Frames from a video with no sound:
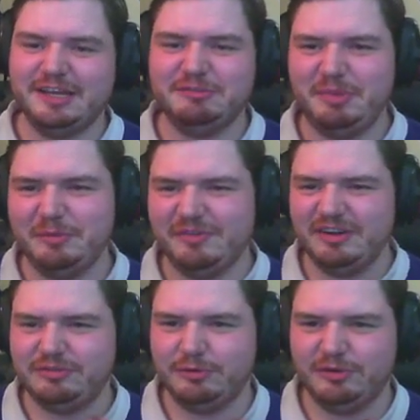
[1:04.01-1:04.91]
He's been with
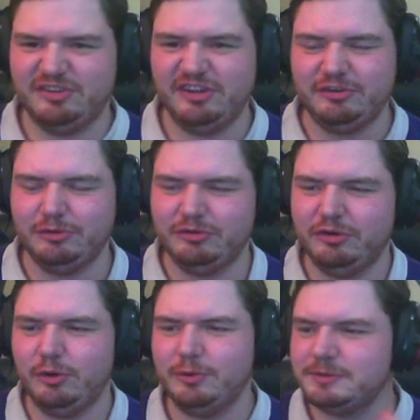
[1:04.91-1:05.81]
us for a season or
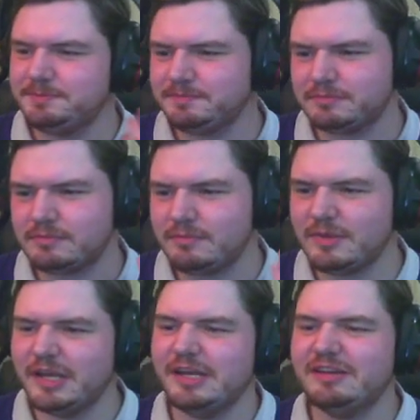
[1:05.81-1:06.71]
two.
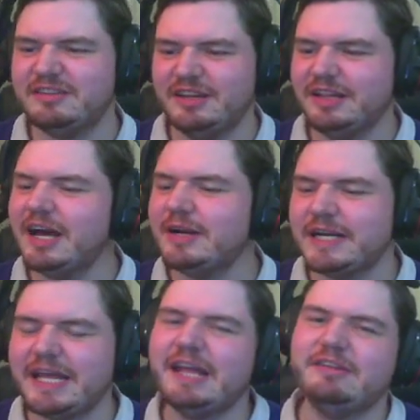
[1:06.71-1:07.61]
He is sitting down at
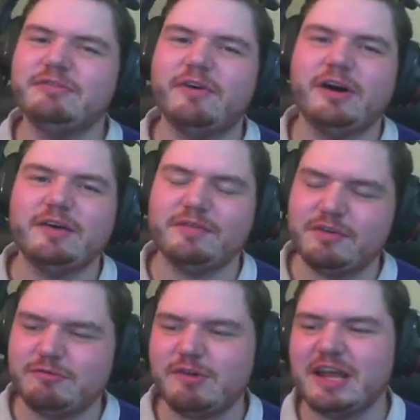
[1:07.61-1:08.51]
the 85
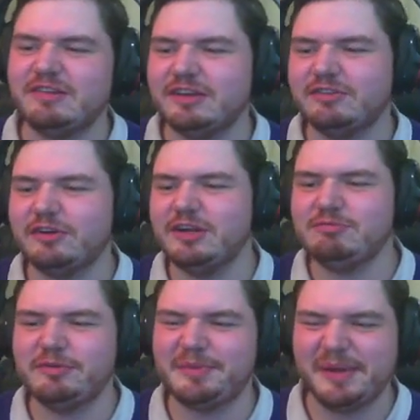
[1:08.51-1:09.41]
rating, so he's
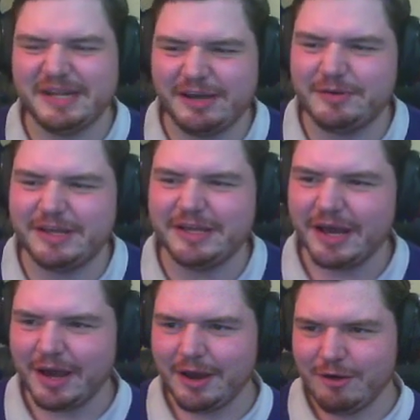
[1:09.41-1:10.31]
probably the only
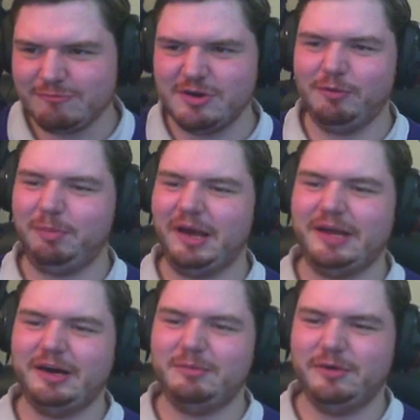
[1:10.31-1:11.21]
real player
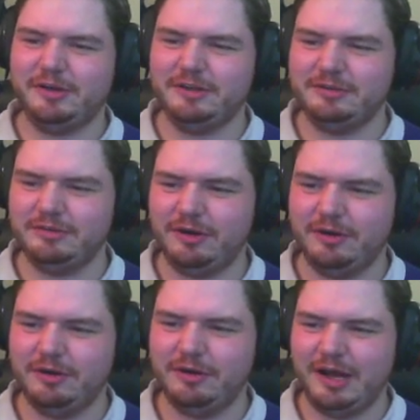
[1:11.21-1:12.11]
that I'm looking
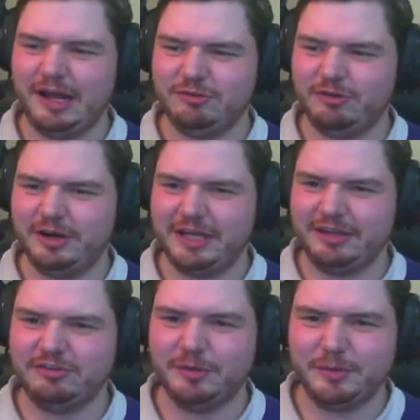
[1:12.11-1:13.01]
at trying to
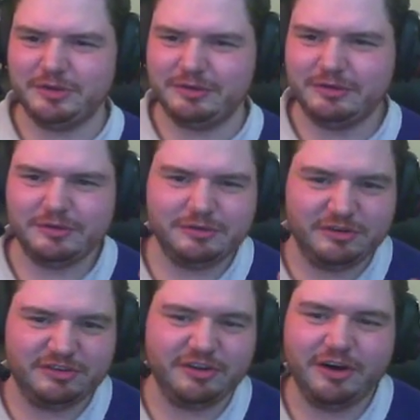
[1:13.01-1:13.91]
get someone to
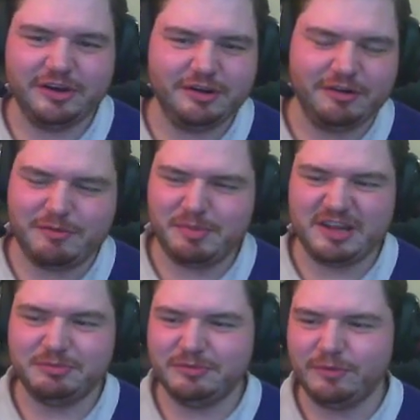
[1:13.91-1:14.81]
sign a
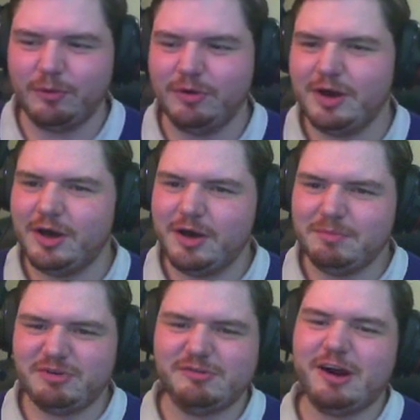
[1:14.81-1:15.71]
replacement for.
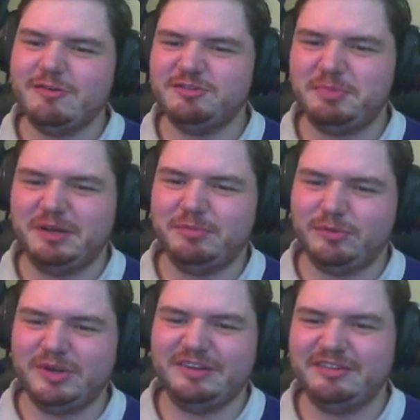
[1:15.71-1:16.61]
Pereira has been in
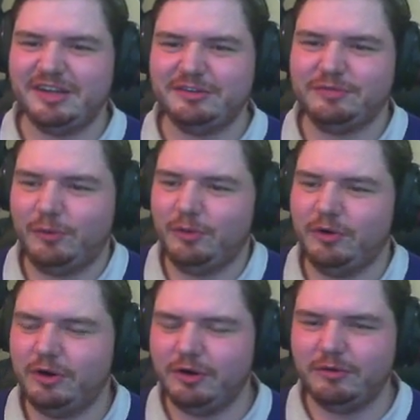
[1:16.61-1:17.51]
between the sticks
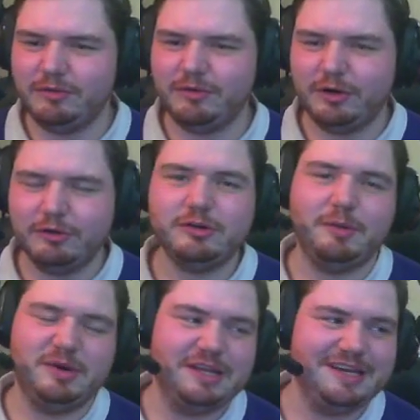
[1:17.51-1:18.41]
for a good
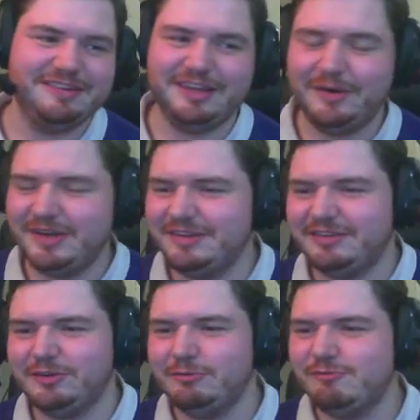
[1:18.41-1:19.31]
couple of years now. He is
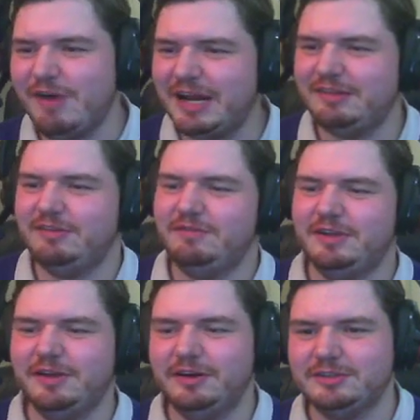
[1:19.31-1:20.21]
still relatively
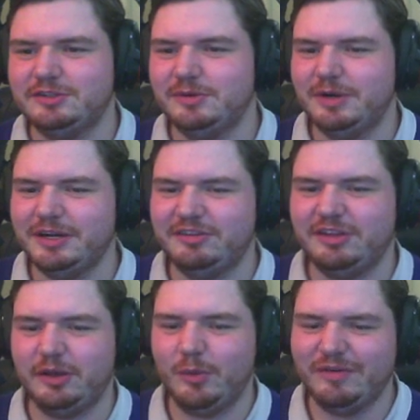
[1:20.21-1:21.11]
young, so I'm going to
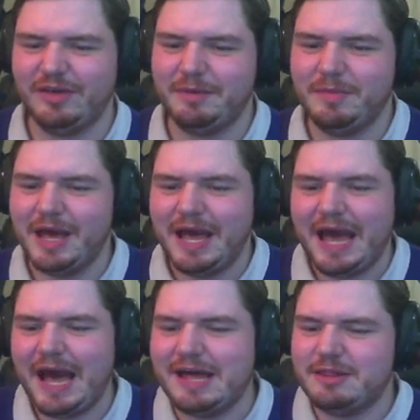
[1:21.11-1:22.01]
stick with him
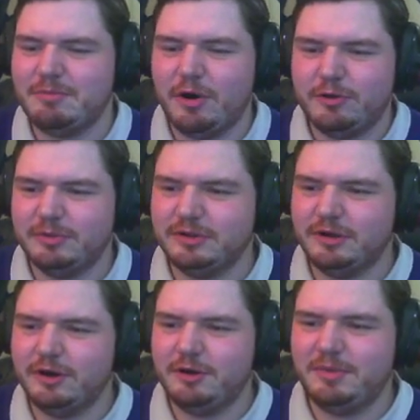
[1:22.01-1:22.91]
at the moment.
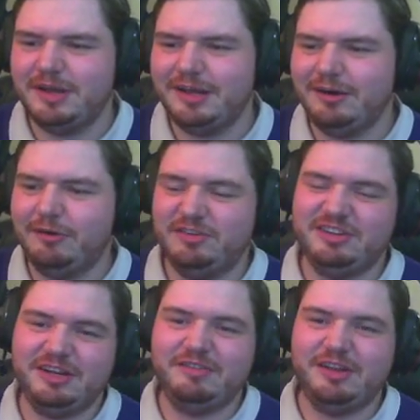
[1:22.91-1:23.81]

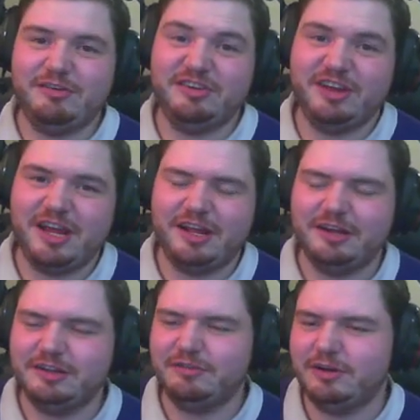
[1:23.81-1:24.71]
Obviously, if there is
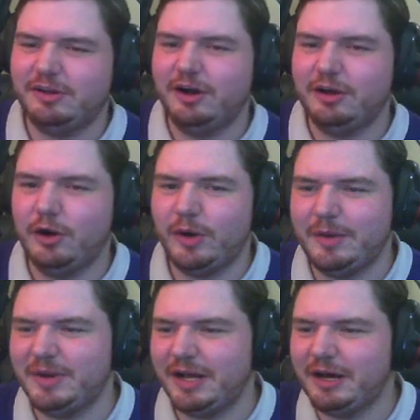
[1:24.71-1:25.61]
another young
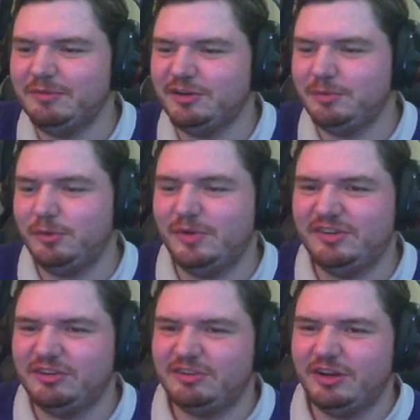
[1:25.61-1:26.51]
goalkeeper that comes up who is
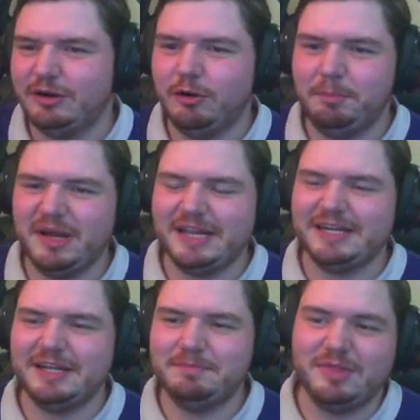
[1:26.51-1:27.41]
just a lot better
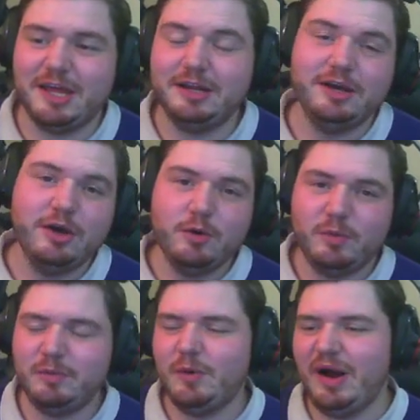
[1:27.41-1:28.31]
than him, then
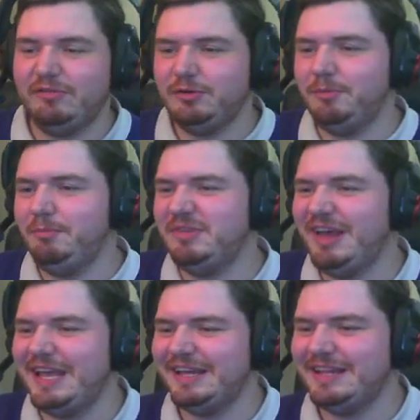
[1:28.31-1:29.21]
we will have to
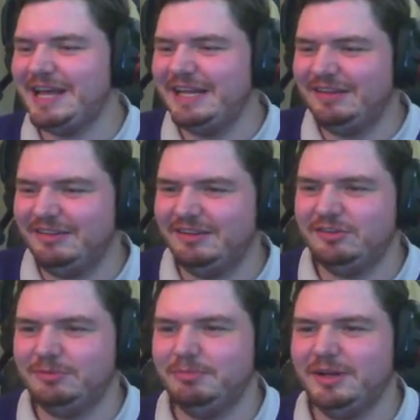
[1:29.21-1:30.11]
take that
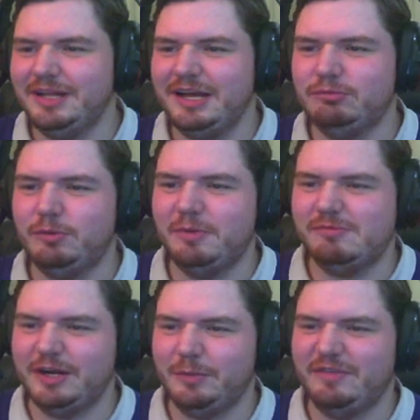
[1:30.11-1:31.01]
decision. But that is what we're
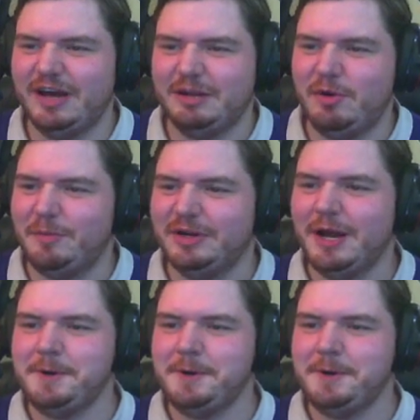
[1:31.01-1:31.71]
running with at the moment.